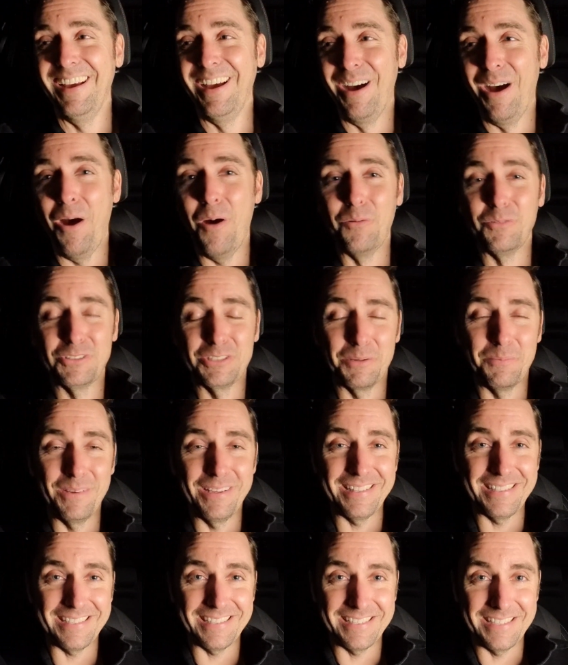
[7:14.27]

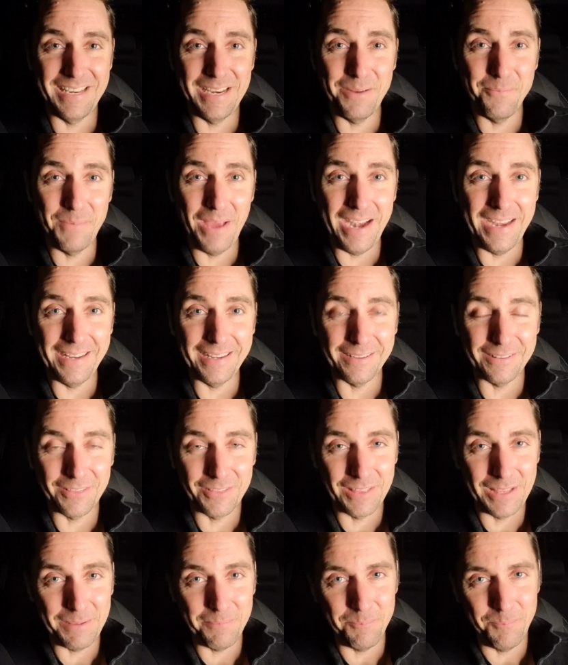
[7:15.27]
cinematic
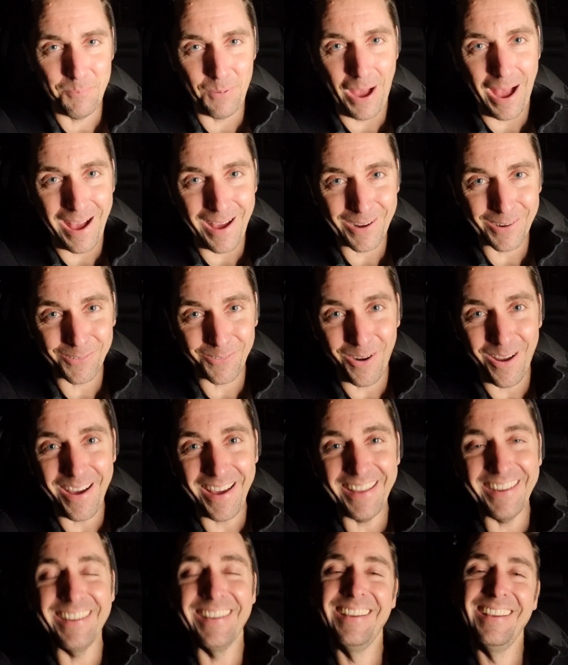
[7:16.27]
theme park
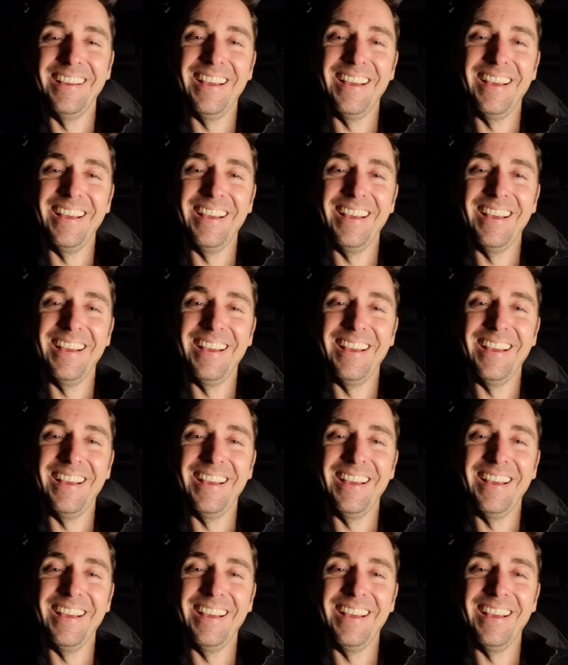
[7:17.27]
ride,